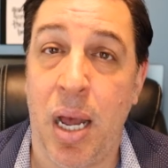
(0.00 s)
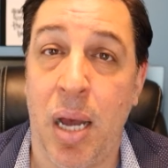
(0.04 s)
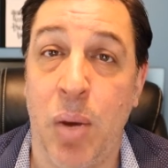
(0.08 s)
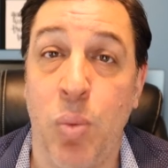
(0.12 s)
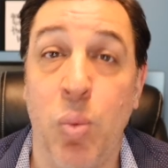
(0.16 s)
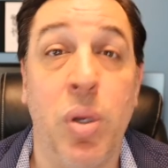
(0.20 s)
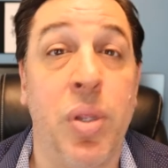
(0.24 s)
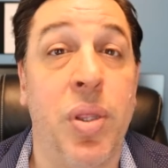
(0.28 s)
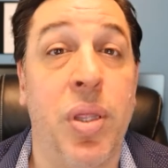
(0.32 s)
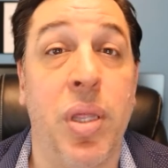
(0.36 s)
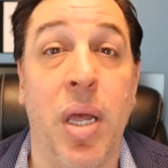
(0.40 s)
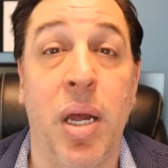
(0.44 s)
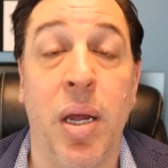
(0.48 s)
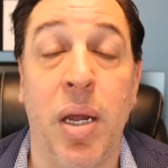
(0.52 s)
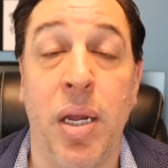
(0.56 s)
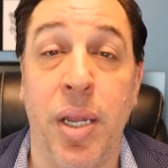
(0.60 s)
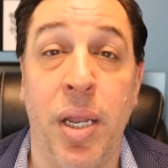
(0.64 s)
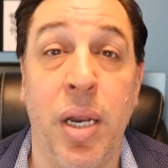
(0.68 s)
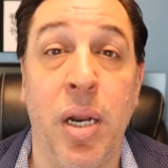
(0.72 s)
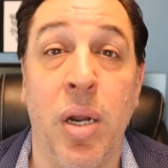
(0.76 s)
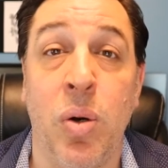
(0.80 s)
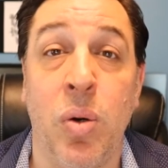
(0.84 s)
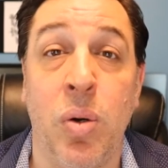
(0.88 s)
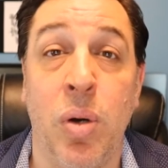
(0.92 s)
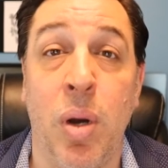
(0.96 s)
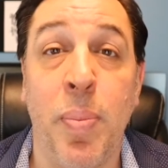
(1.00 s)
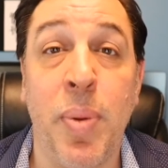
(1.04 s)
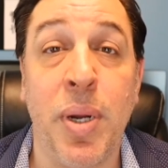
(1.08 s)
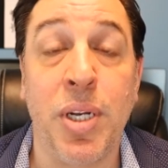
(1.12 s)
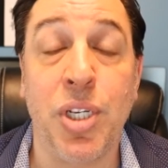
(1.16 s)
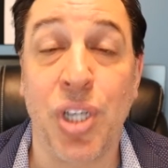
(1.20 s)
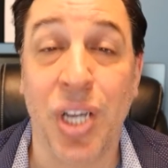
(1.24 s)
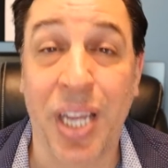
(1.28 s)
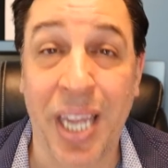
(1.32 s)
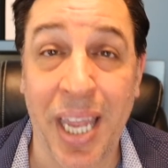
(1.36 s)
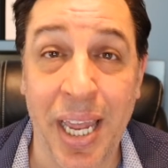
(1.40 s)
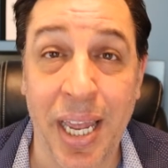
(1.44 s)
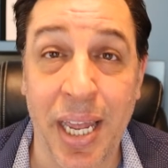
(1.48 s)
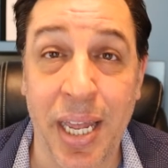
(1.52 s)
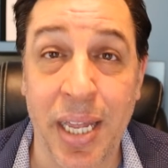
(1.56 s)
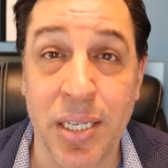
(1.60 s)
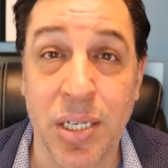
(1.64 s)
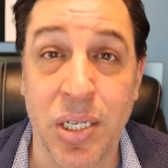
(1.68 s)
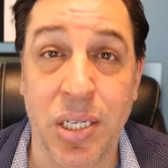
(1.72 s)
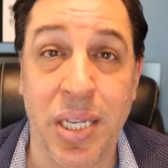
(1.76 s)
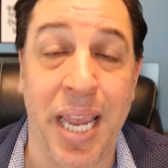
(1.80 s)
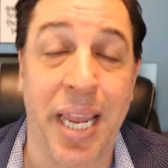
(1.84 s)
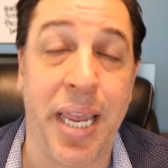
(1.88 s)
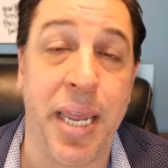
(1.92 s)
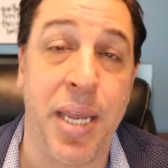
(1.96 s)
with a bunch of
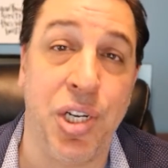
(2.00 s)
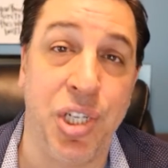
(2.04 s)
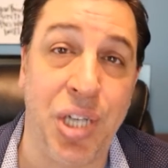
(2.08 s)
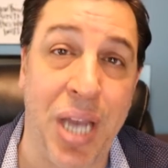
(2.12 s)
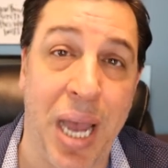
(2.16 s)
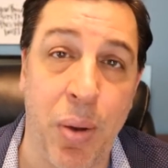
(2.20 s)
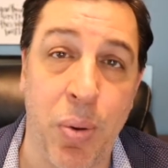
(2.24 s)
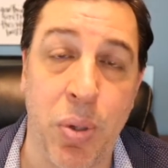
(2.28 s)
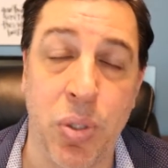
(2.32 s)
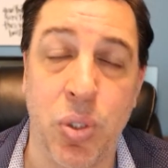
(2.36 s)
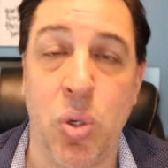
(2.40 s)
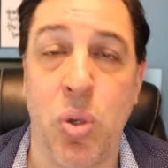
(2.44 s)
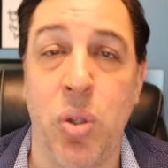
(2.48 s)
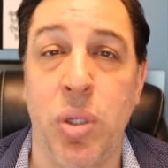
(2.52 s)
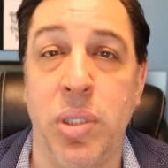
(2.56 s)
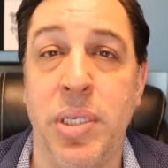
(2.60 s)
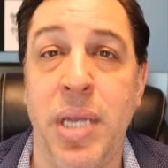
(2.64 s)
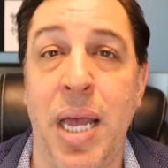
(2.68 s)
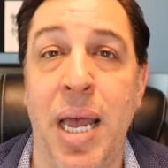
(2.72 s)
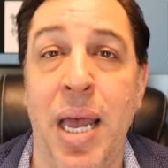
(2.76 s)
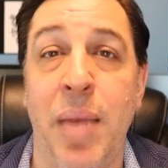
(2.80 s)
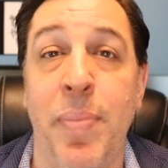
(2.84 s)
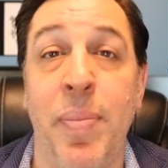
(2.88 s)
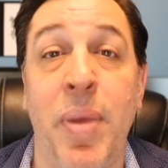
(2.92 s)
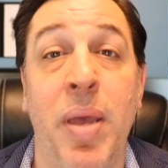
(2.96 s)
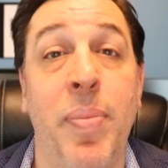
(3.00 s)
kids taking showers all the time,